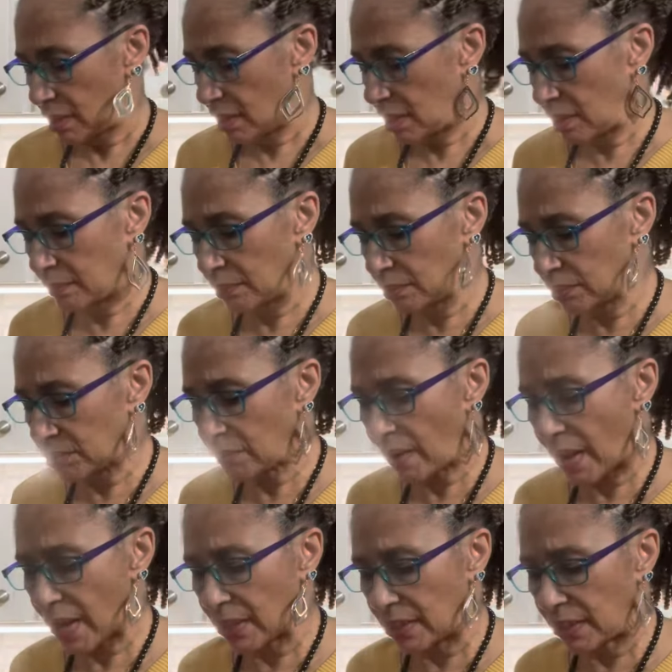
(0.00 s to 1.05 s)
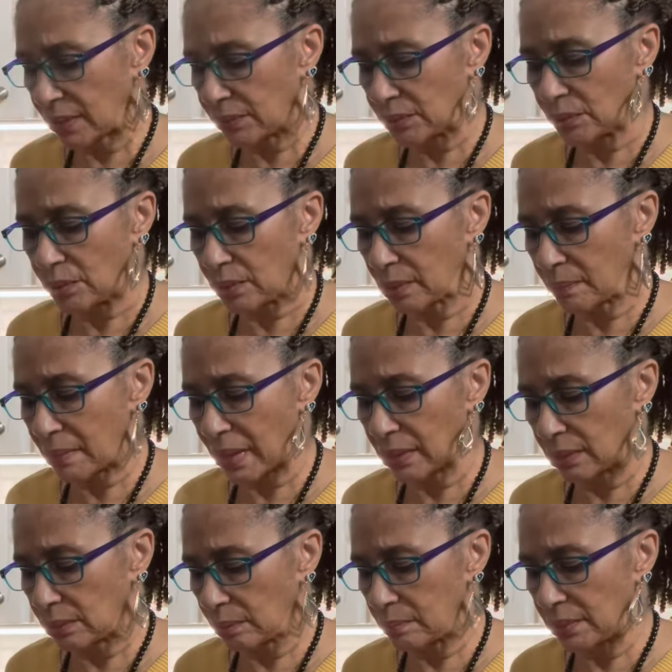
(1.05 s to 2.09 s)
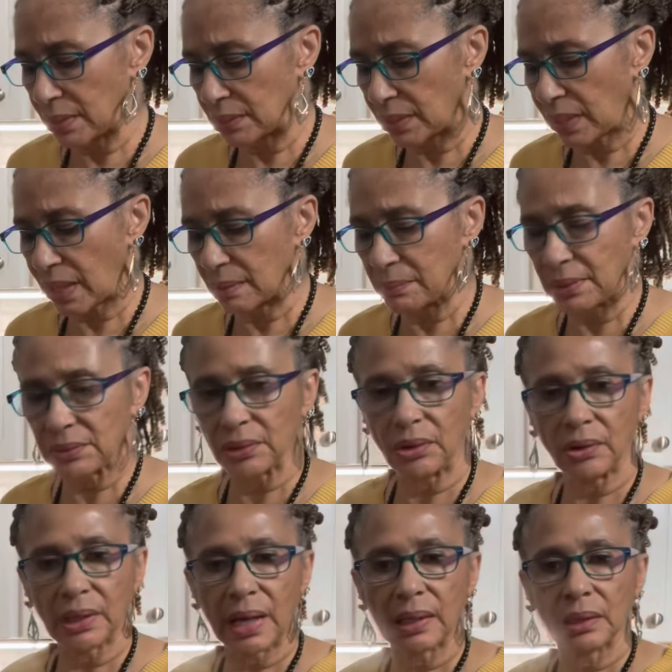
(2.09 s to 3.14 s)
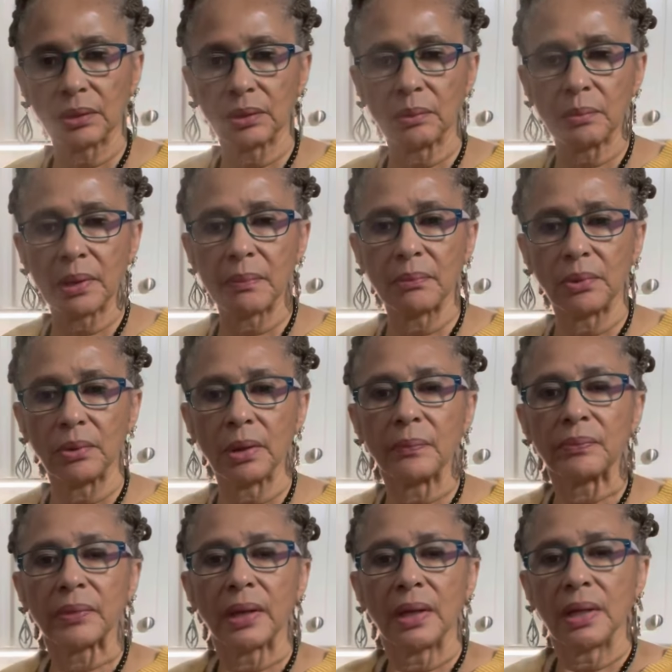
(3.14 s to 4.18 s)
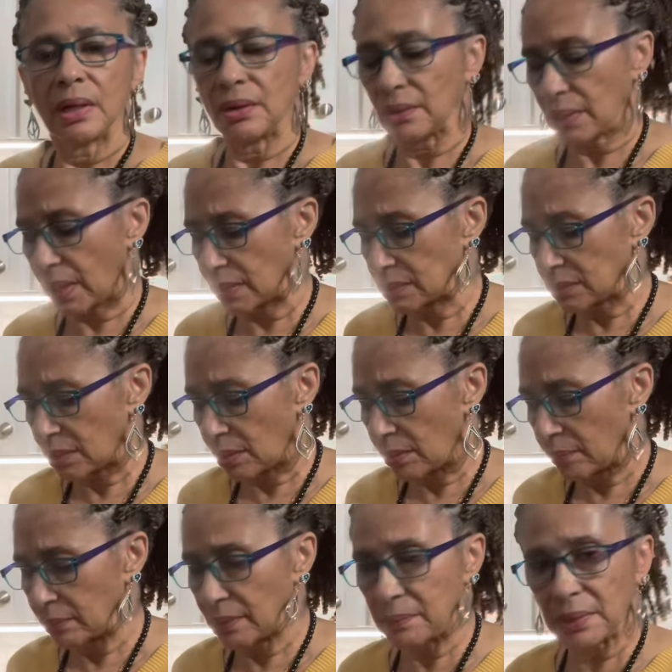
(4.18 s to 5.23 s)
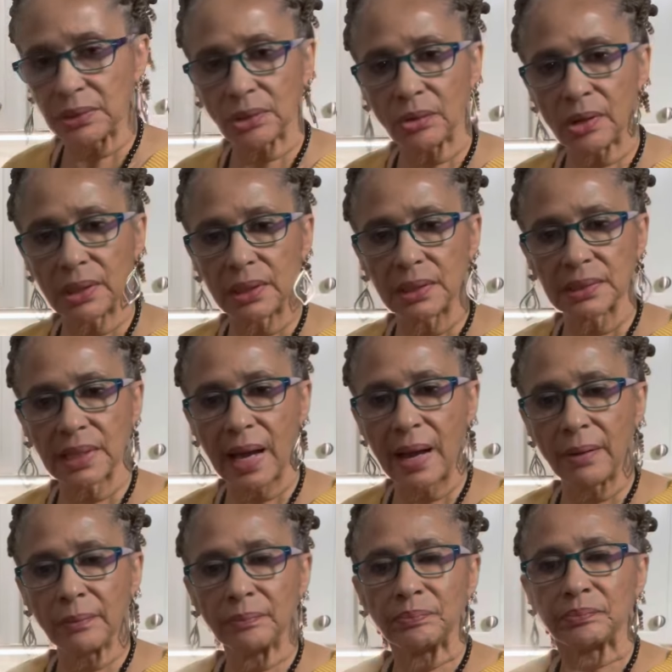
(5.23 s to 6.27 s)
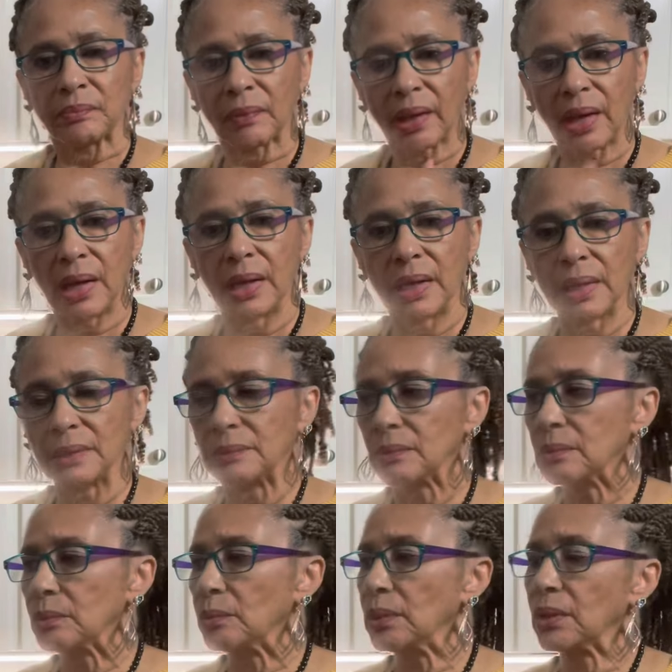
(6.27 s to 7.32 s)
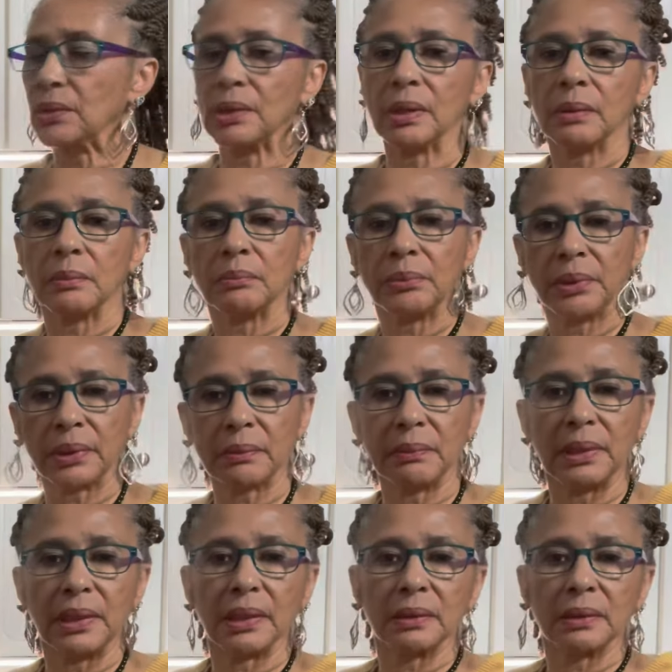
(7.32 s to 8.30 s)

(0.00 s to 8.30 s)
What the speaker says: I'm going to try and then thaw them out a little bit. They got to be thawed out a little bit more. Okay, so let me thaw these out, and we're going to put them in.